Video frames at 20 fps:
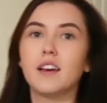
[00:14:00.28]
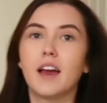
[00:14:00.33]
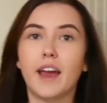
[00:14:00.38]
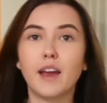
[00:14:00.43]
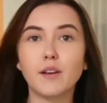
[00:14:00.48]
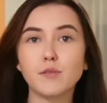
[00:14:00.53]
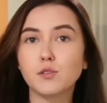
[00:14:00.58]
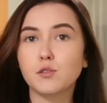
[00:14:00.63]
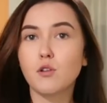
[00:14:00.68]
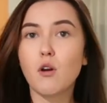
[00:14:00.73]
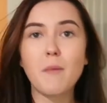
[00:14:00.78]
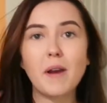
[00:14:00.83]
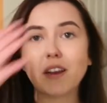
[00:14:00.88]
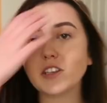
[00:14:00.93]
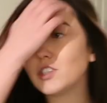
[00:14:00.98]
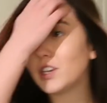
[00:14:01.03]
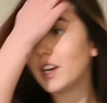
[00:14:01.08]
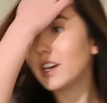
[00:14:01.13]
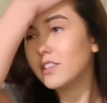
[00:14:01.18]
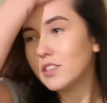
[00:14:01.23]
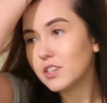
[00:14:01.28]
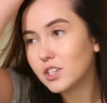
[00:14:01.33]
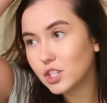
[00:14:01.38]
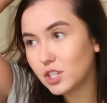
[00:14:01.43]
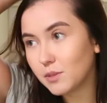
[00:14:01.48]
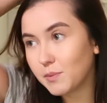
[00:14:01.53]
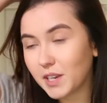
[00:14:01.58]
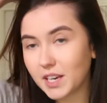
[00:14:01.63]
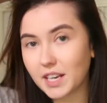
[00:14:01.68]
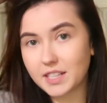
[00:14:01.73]
I have so much
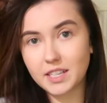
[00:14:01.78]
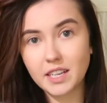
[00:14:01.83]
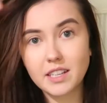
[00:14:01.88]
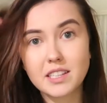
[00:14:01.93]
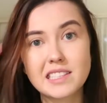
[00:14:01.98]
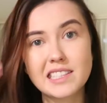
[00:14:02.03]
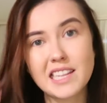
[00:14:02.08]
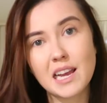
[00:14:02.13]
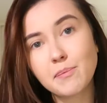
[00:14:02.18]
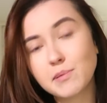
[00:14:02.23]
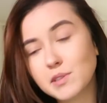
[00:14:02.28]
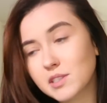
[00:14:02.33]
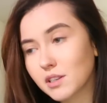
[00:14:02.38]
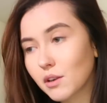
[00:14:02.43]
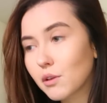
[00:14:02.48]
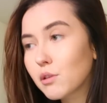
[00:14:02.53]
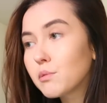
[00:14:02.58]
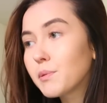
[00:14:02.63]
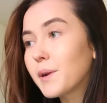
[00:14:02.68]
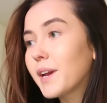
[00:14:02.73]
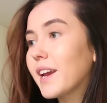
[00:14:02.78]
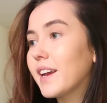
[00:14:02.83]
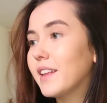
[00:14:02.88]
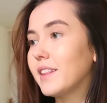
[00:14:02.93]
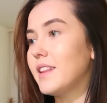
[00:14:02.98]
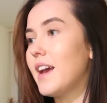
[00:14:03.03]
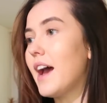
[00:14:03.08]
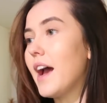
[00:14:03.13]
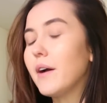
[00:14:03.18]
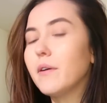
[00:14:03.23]
energy because I slept 2-3
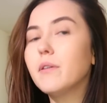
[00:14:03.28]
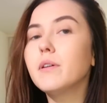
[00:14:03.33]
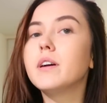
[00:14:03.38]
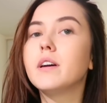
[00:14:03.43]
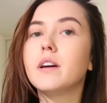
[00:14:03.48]
and now